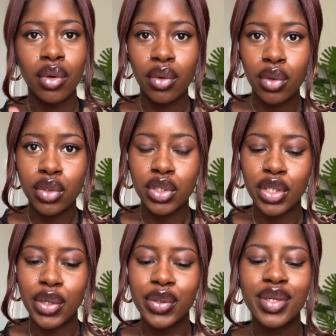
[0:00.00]

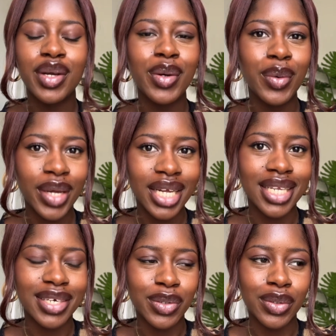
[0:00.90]
Also, quick
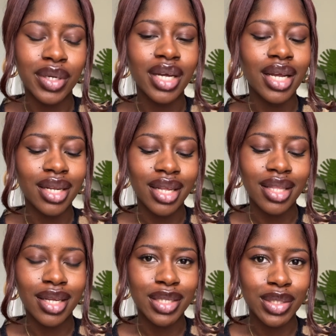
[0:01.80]
little
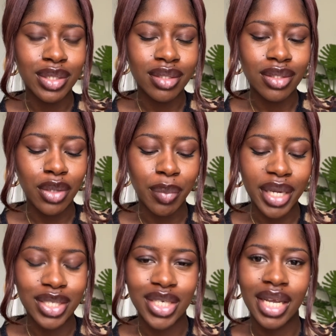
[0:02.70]
another
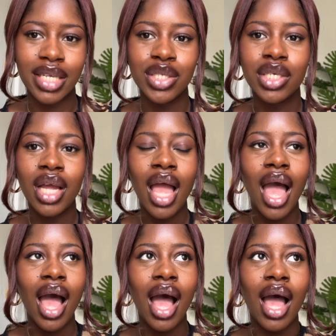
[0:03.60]
topic change.
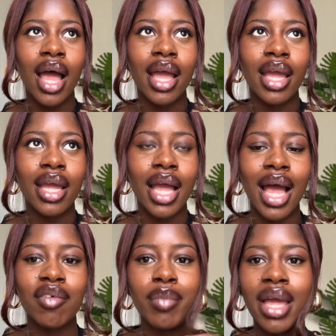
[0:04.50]
I
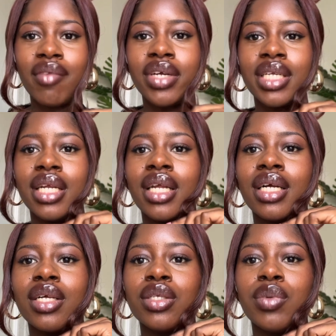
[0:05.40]
have my everyday
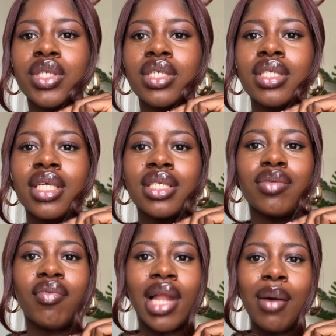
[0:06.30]
necklace, which is this
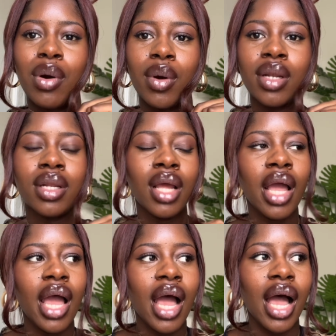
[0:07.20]
flower one,
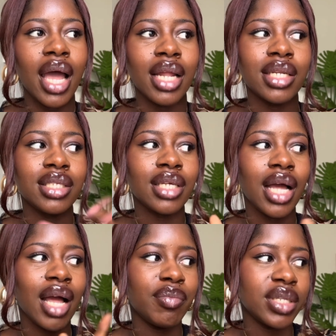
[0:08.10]
and
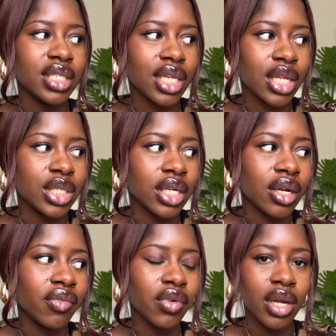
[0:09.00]
I've been searching
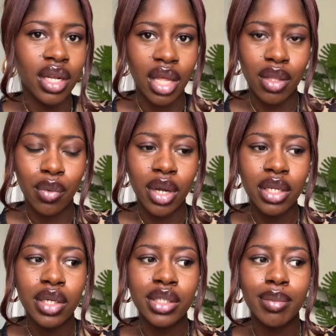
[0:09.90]
for another one
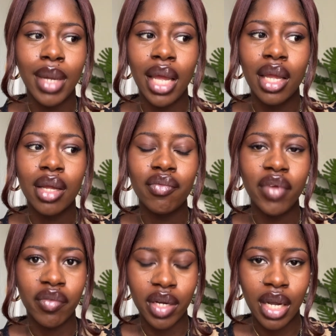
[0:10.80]
because my
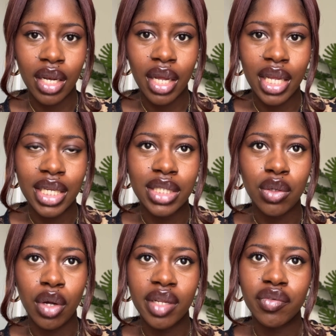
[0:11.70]
favorite color is
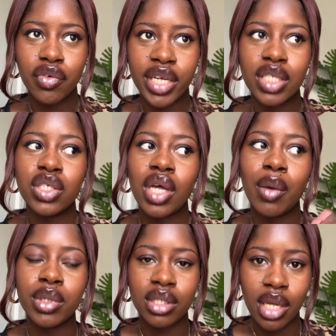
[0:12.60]
olive green. So I
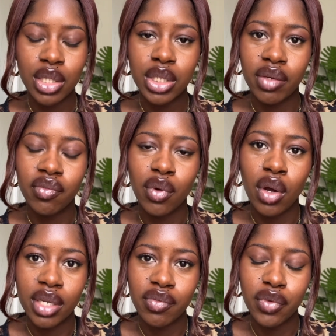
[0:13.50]
was searching for
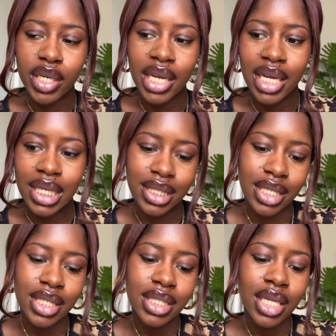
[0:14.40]
olive green
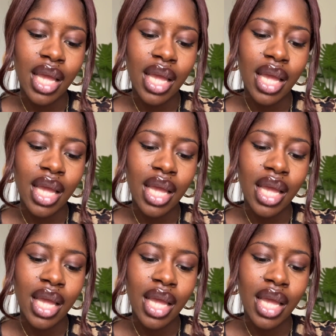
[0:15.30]
necklaces